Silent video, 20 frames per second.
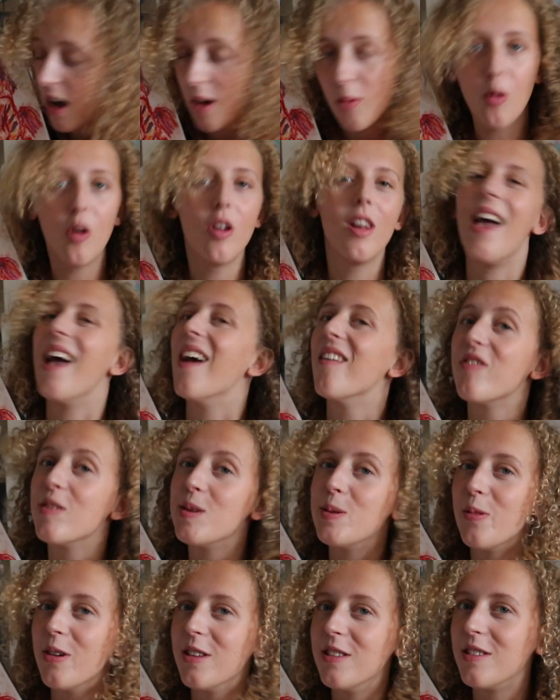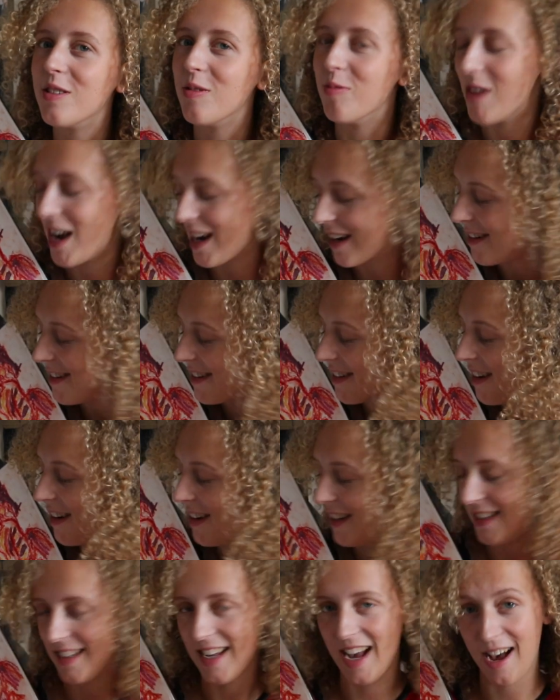want everyone to
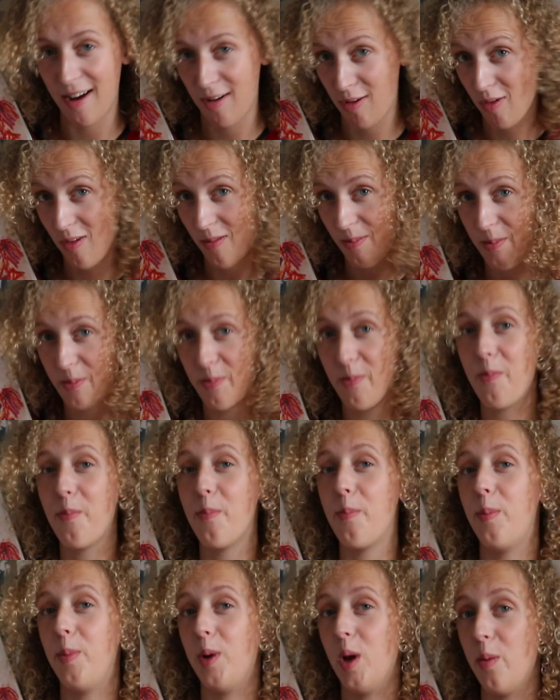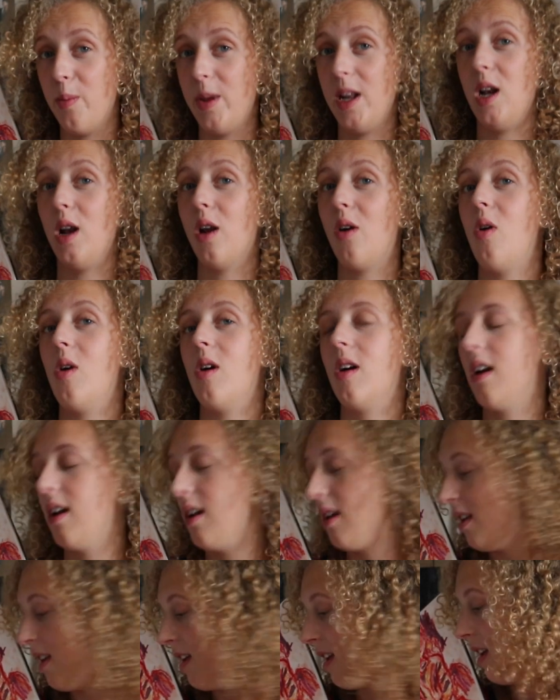recognise how bloomin' long
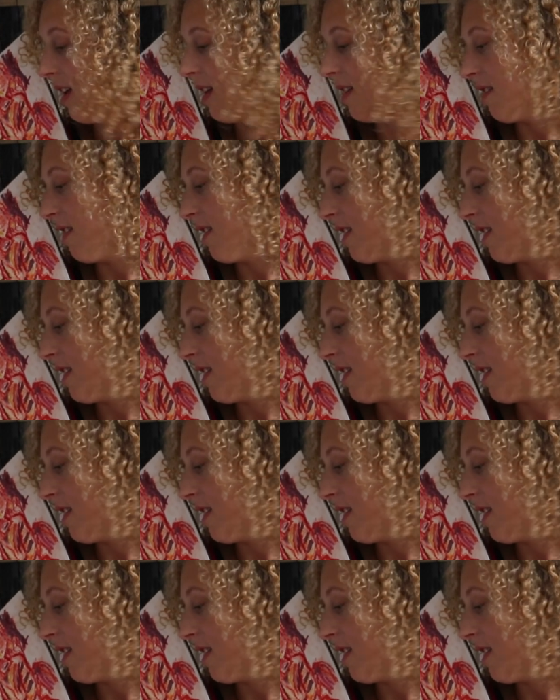that